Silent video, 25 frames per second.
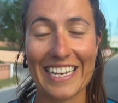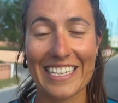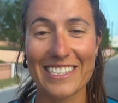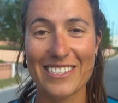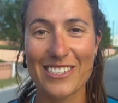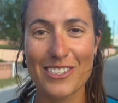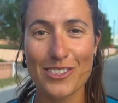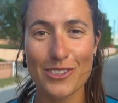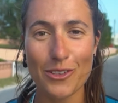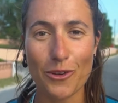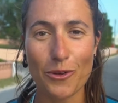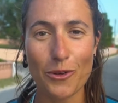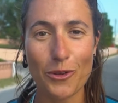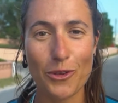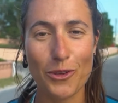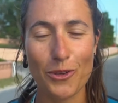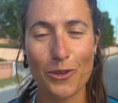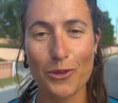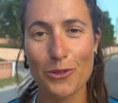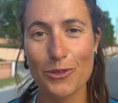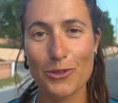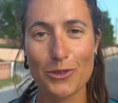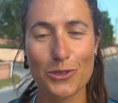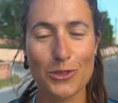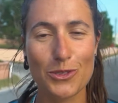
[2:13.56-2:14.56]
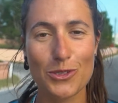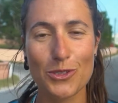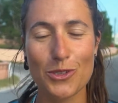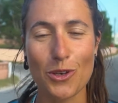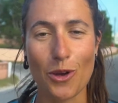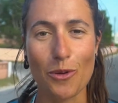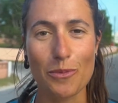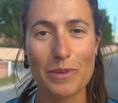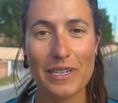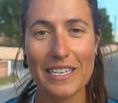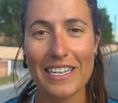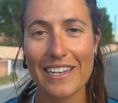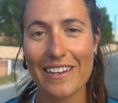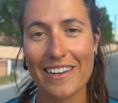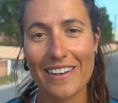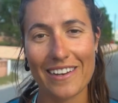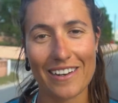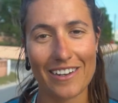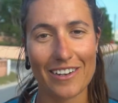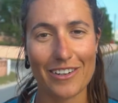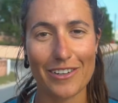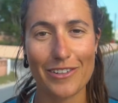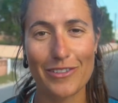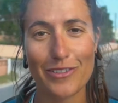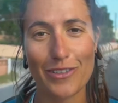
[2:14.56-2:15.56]
It's so cute, there's so many
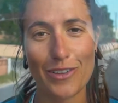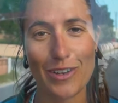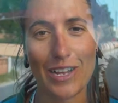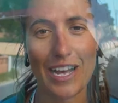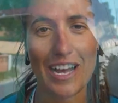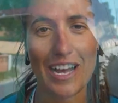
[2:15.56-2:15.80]
colorful